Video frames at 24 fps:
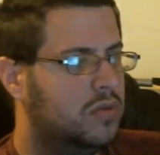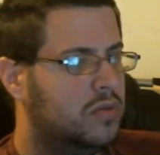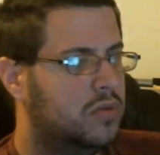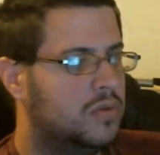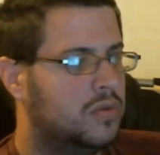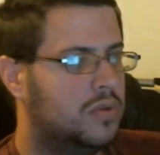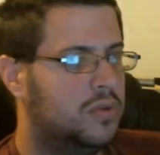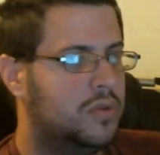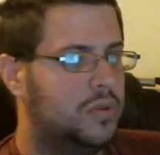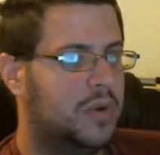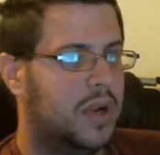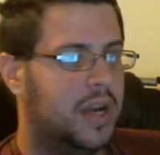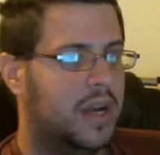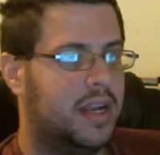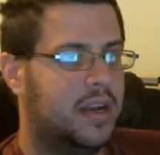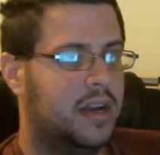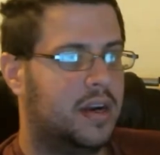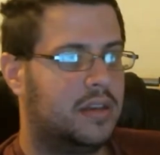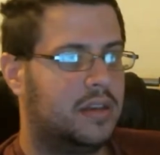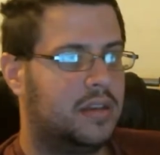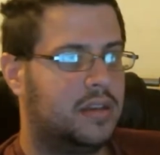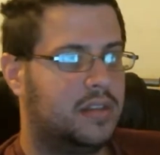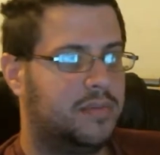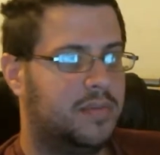Tonight
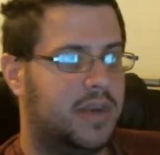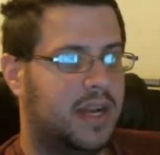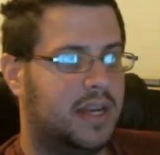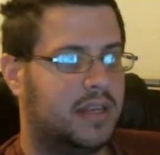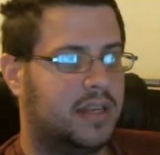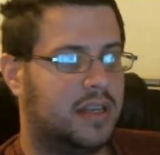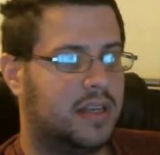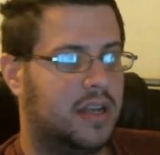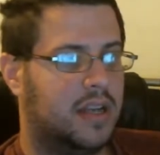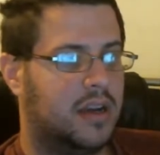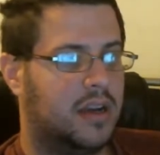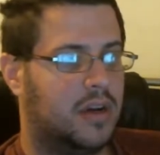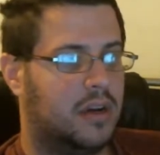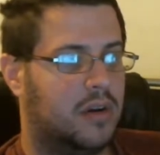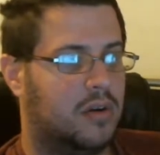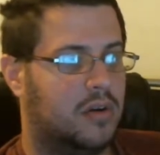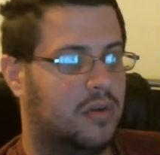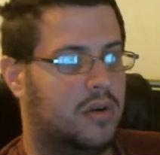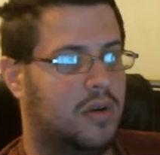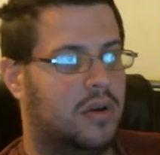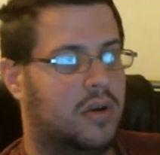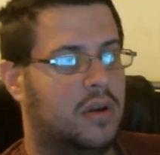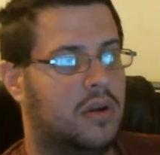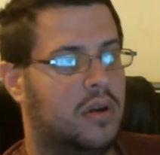on
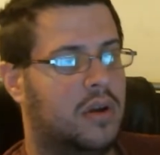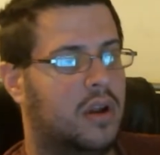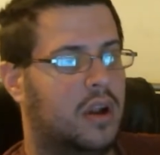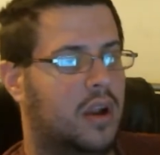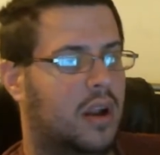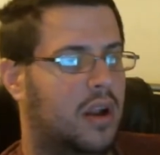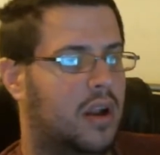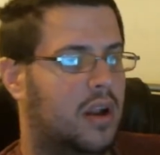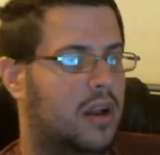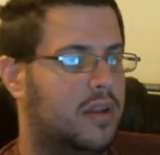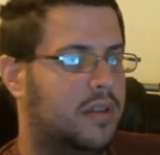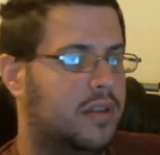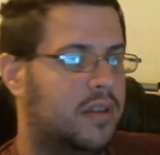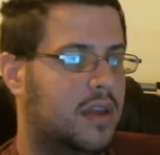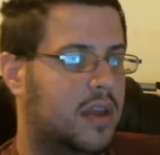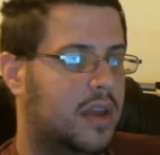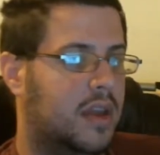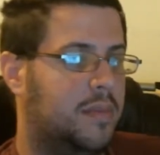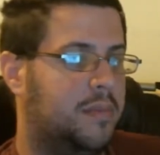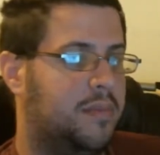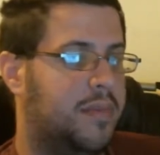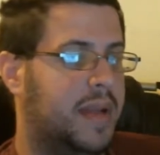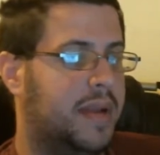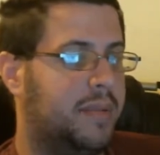SmackDown,
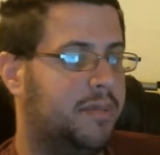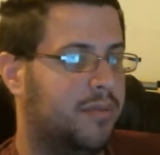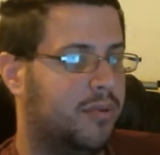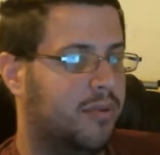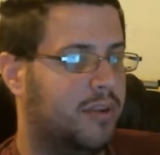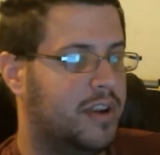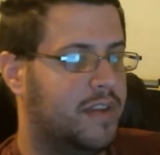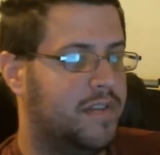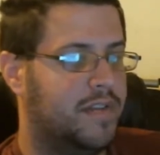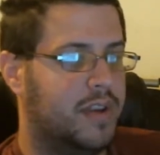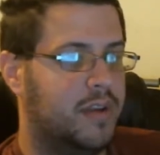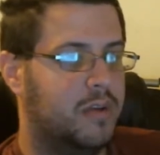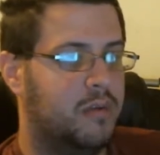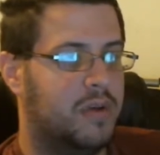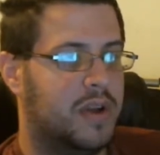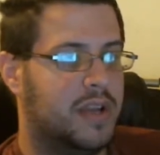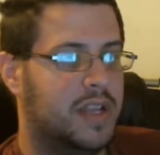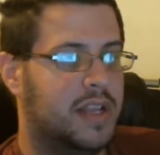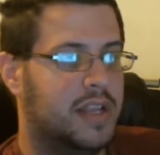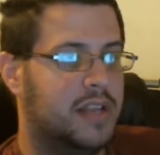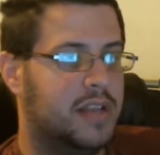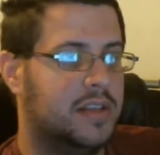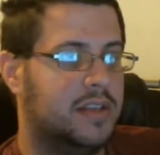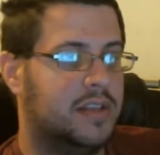the big preview
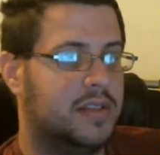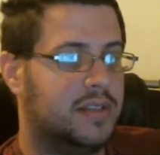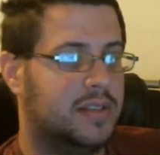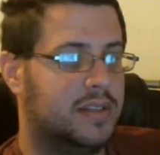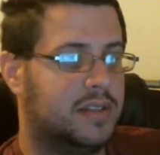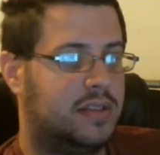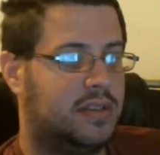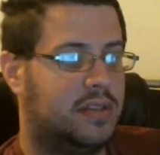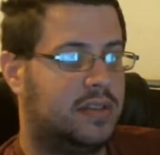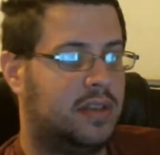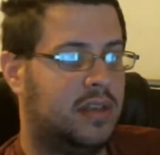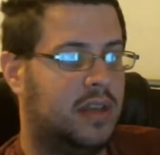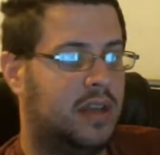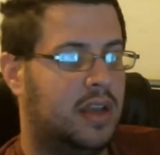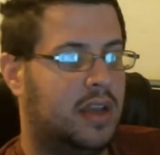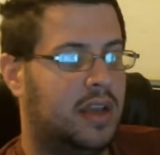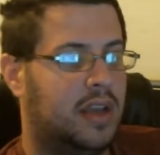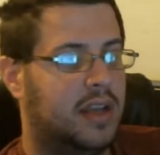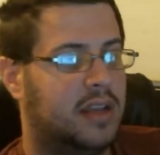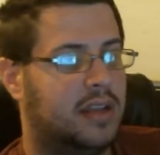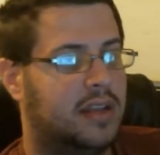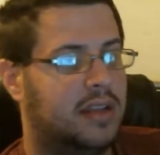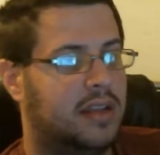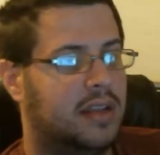is,
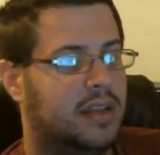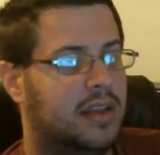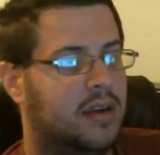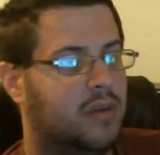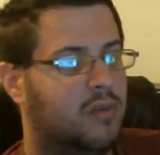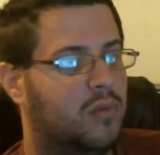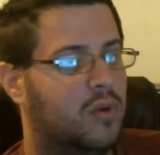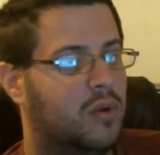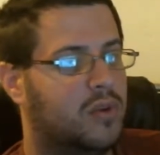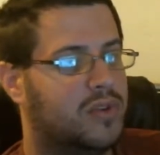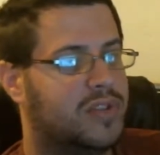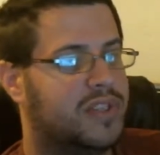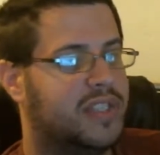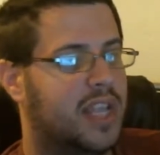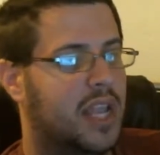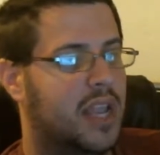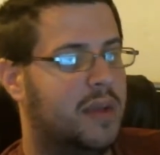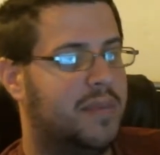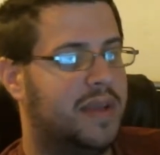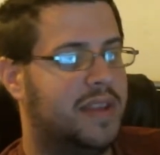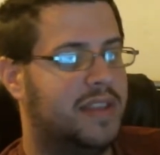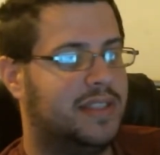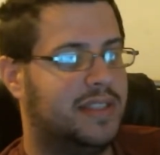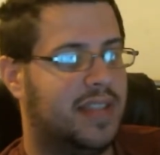will
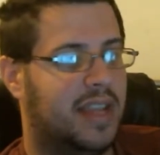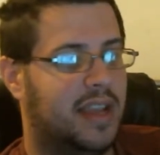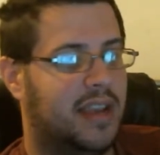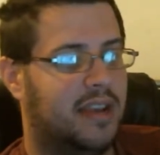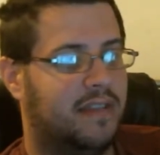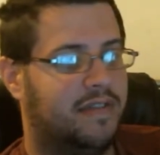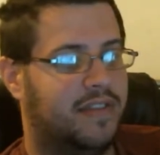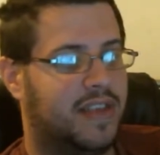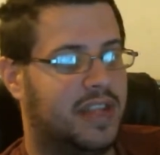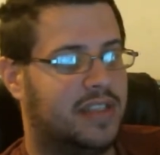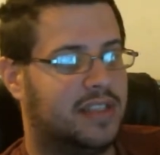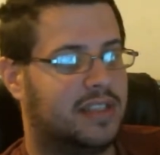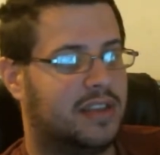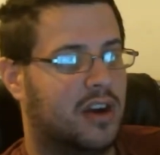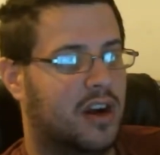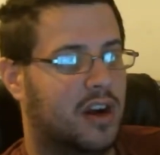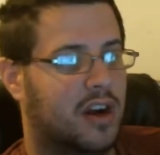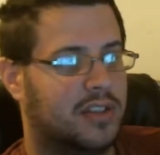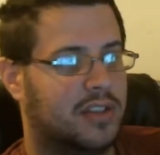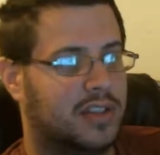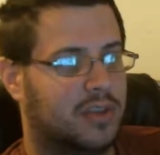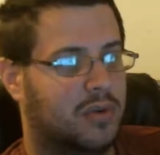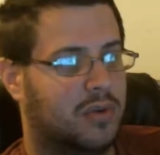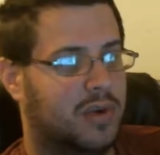Sami Zayn face
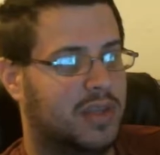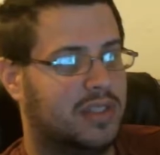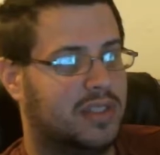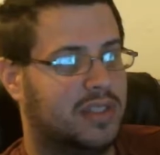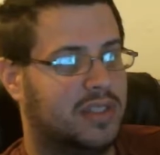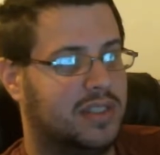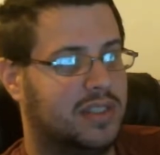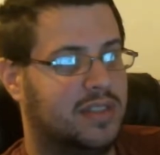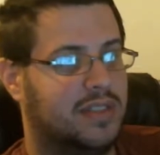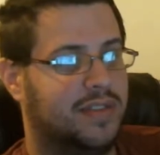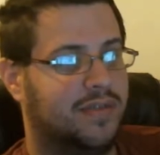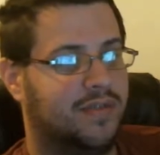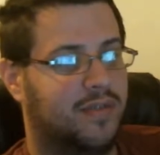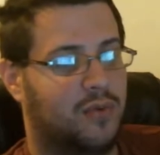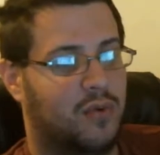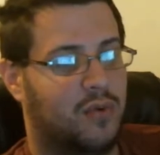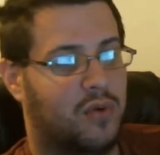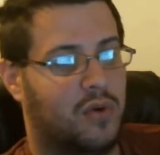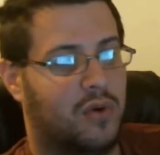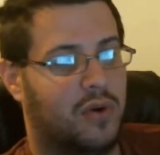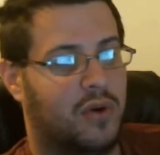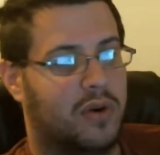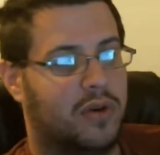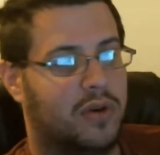consequences
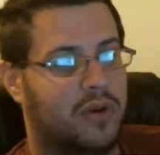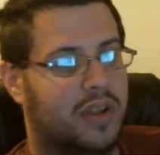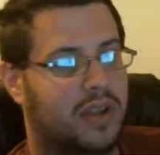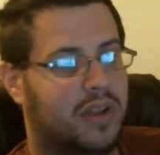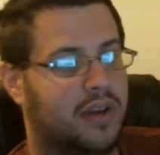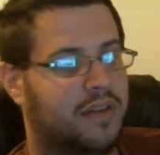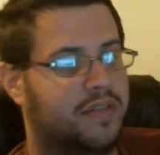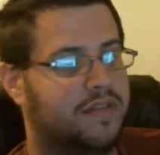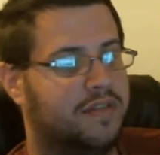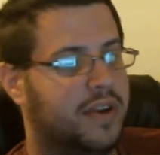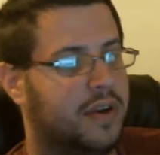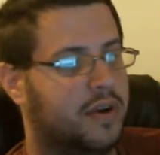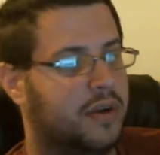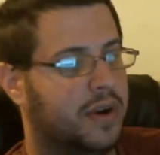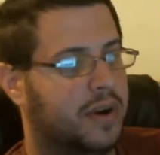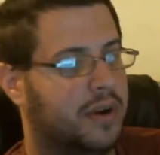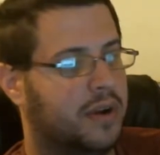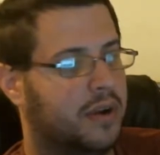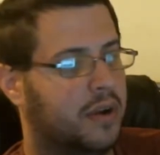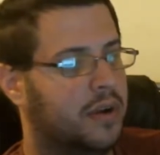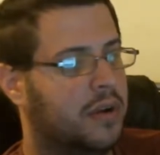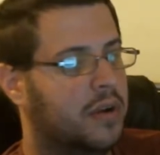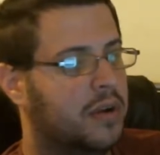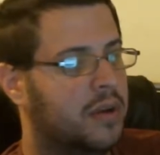for
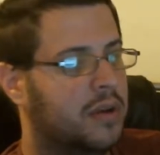interfering?